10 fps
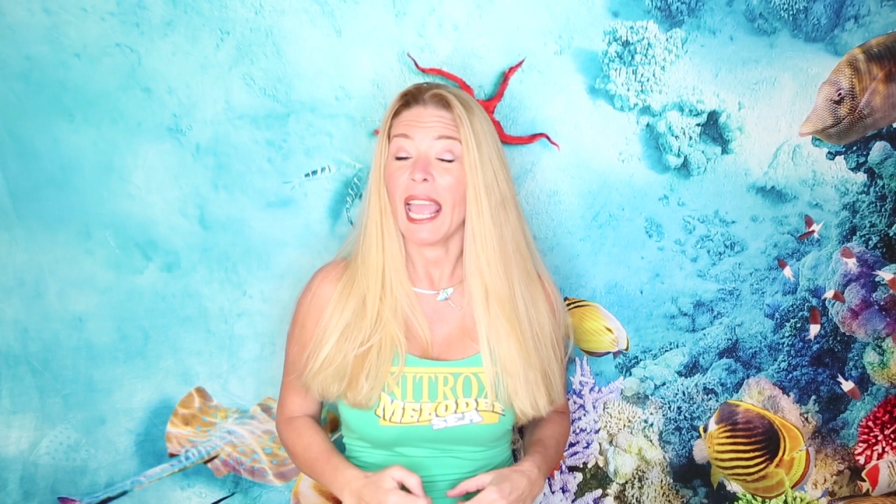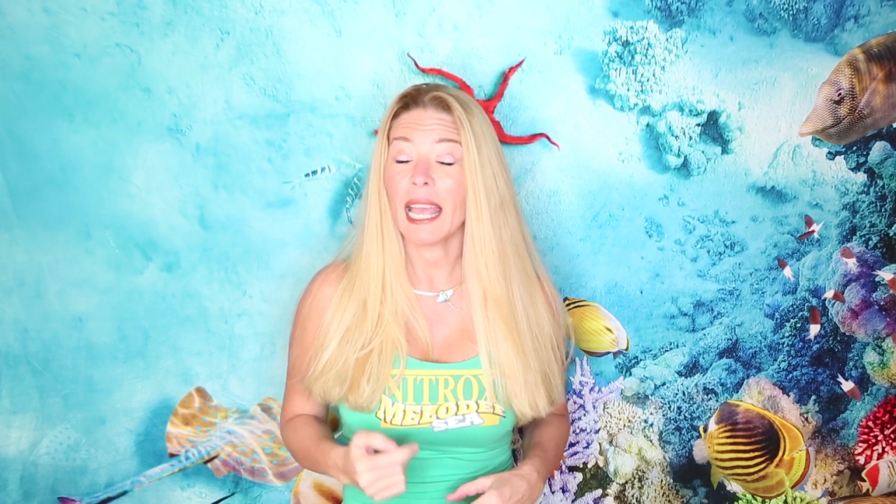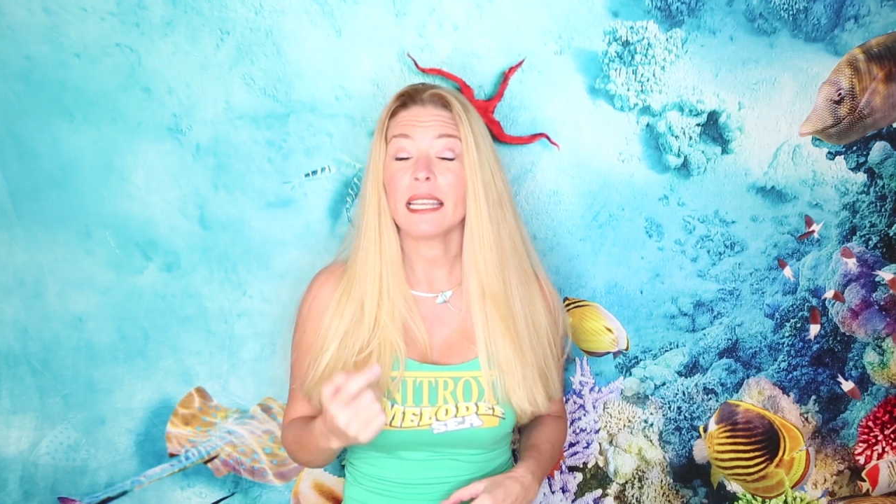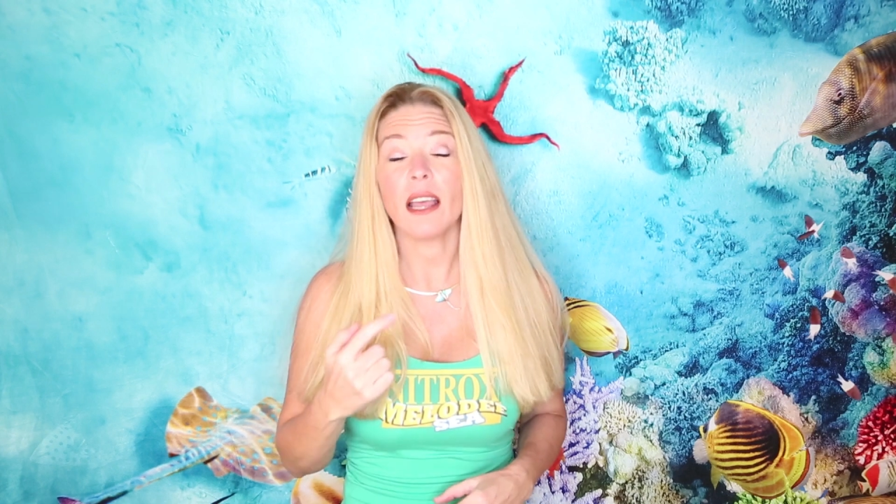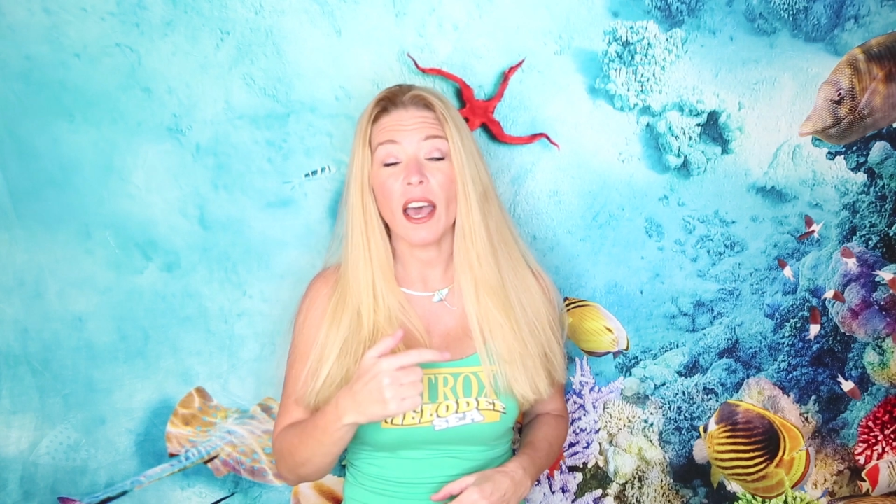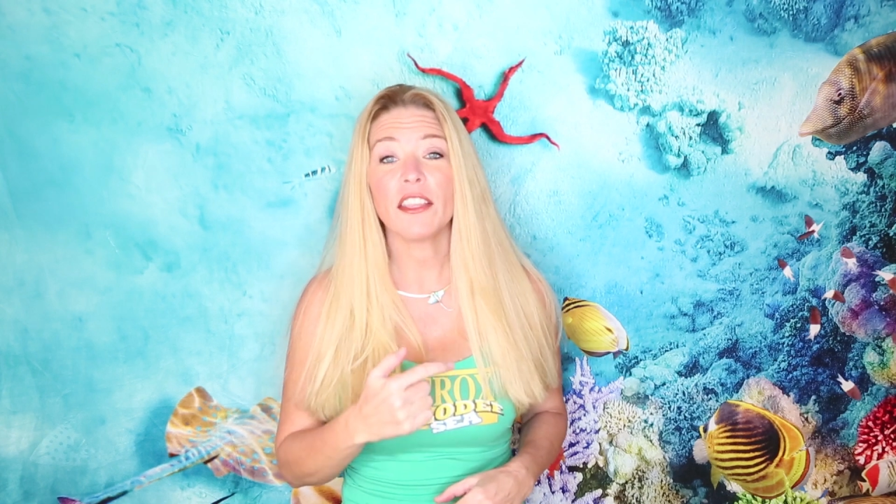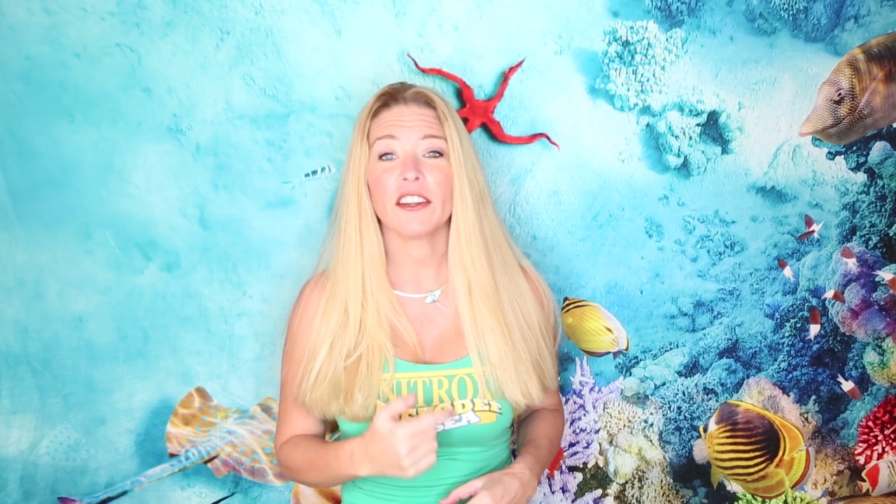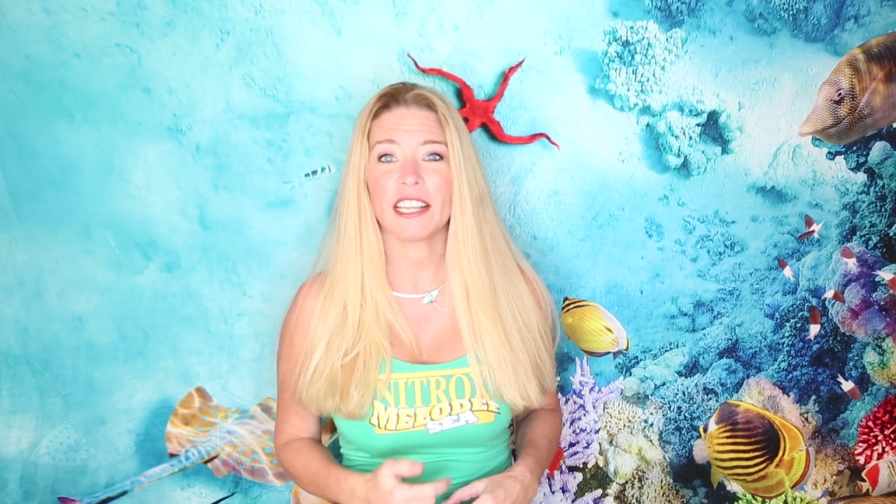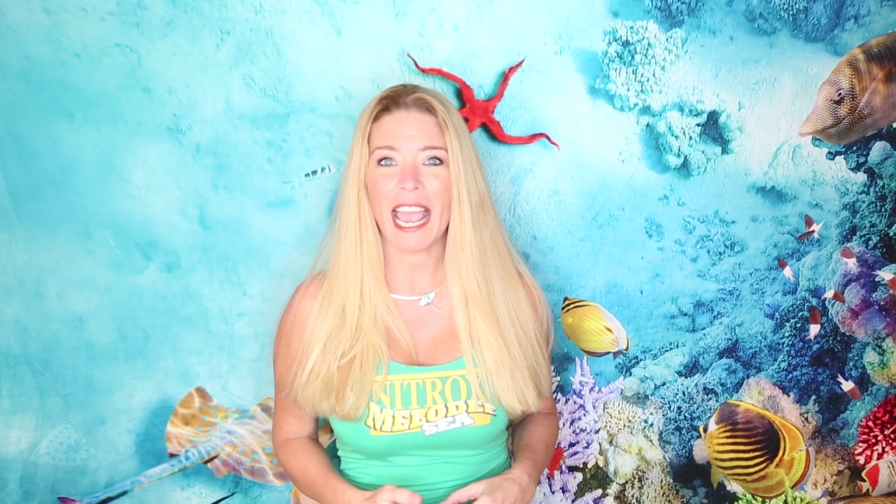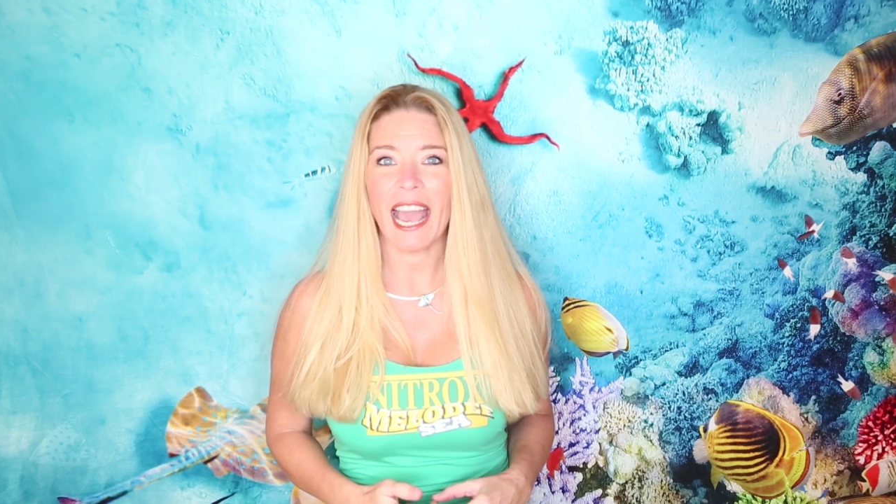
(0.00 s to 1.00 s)
and
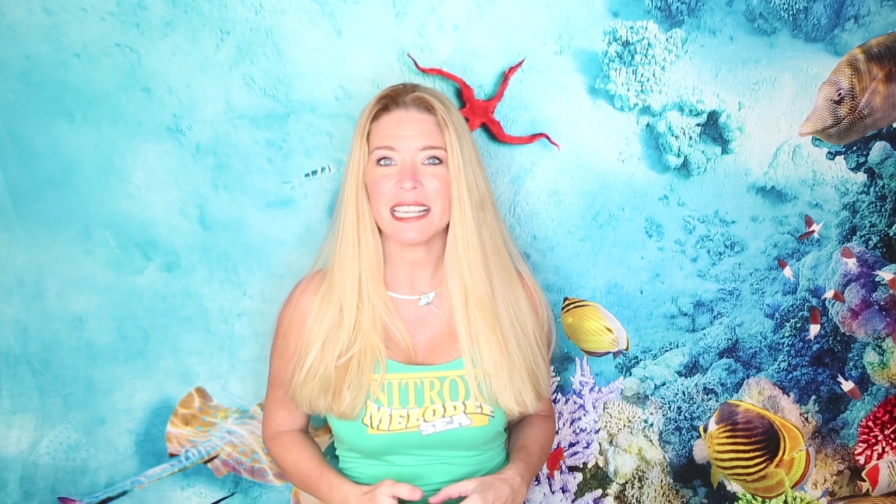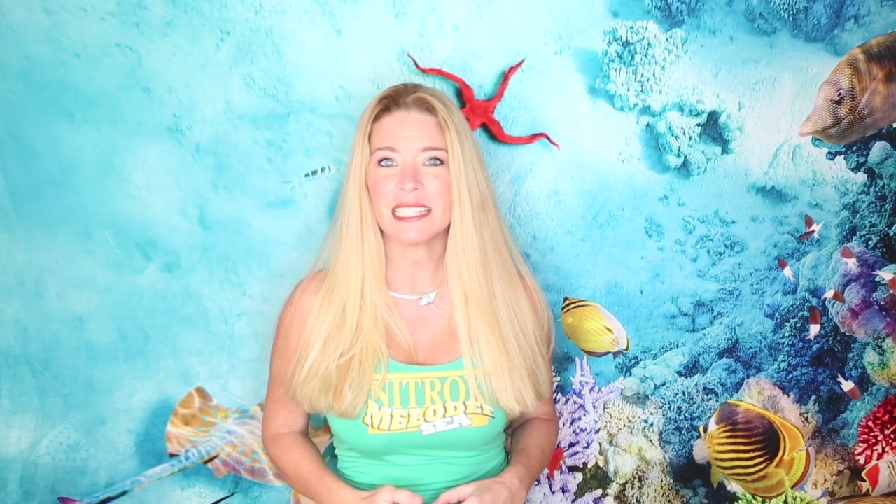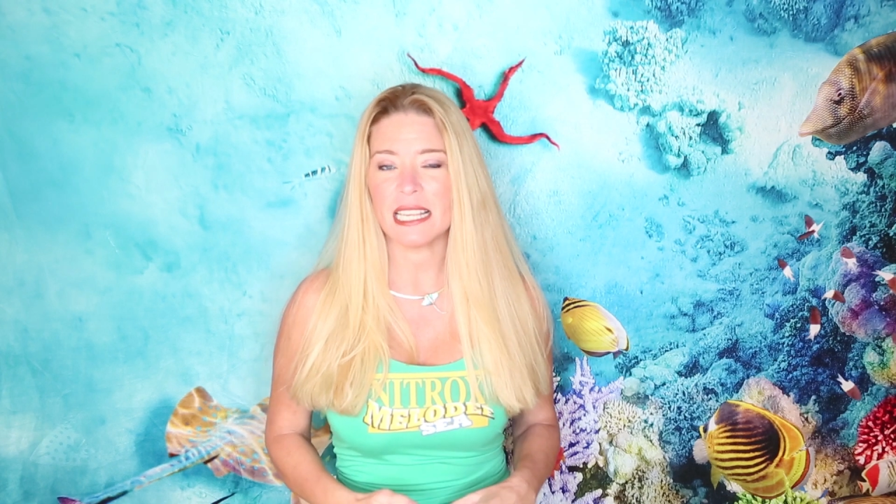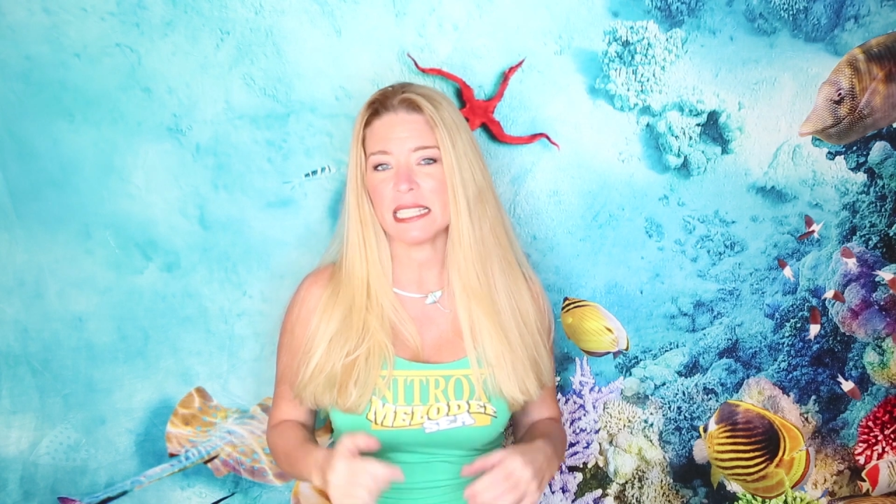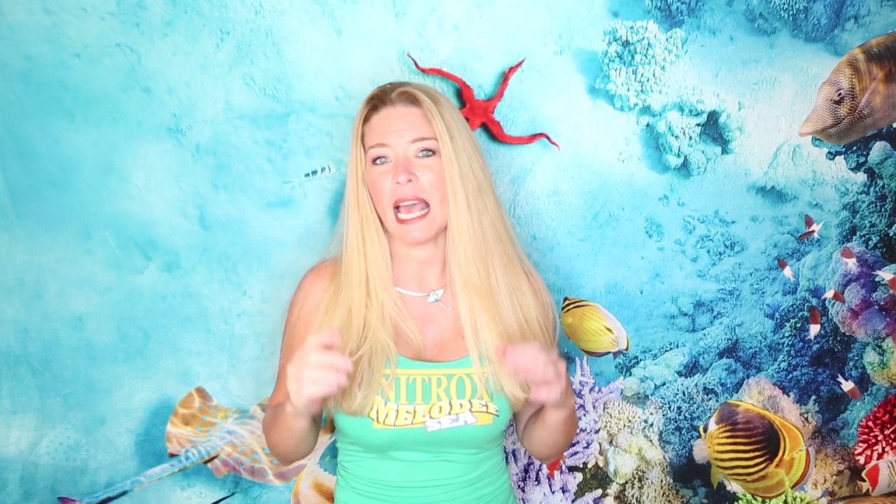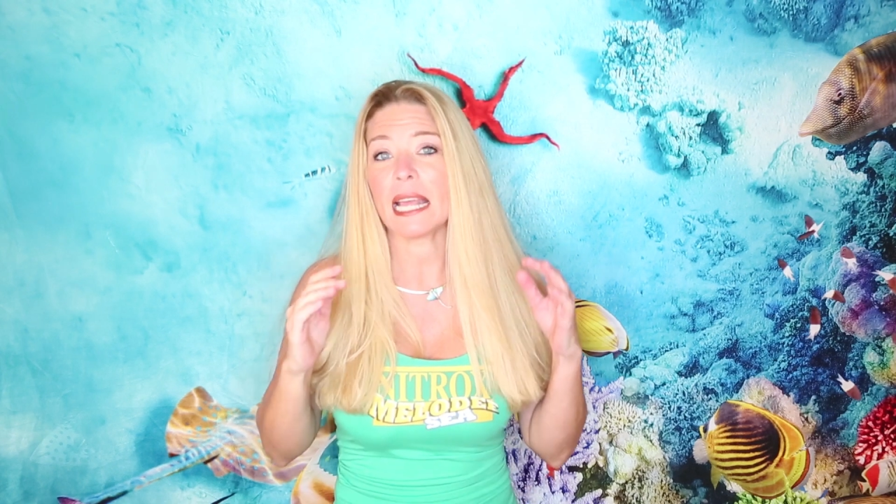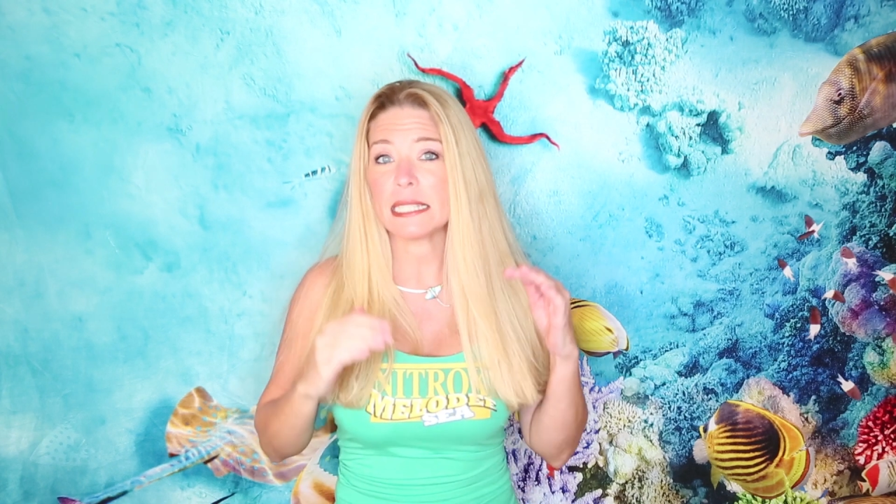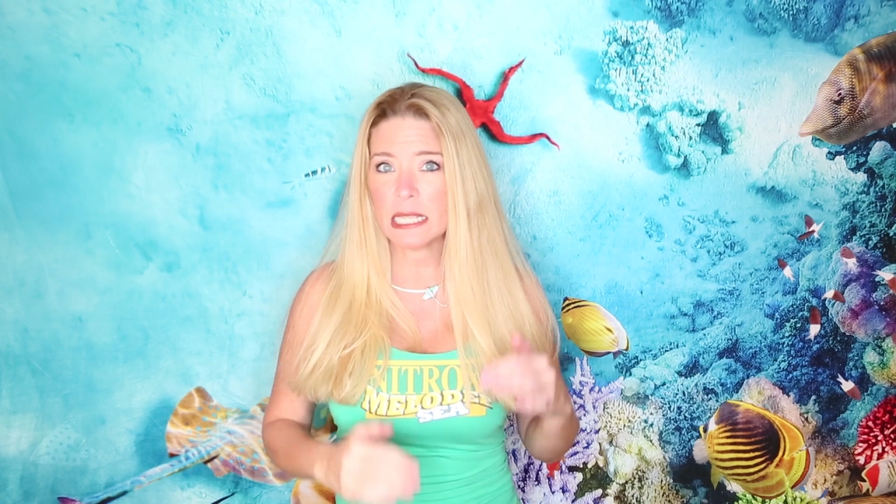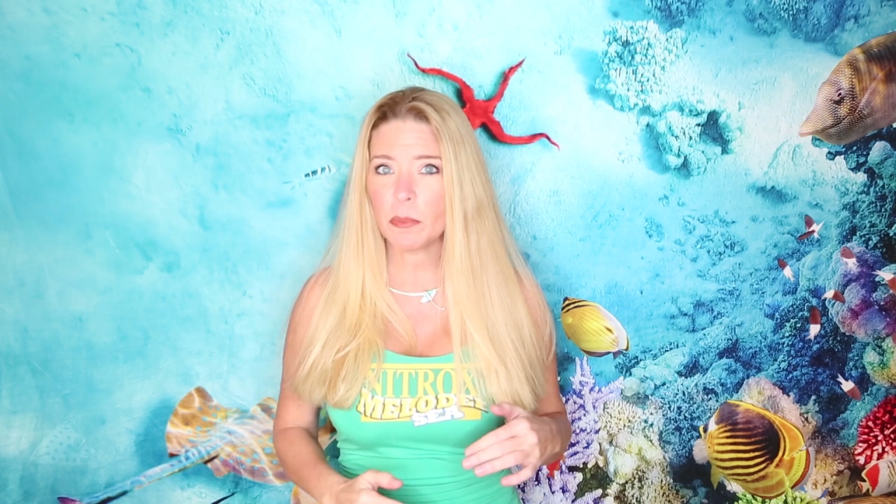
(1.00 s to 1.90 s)
other gases at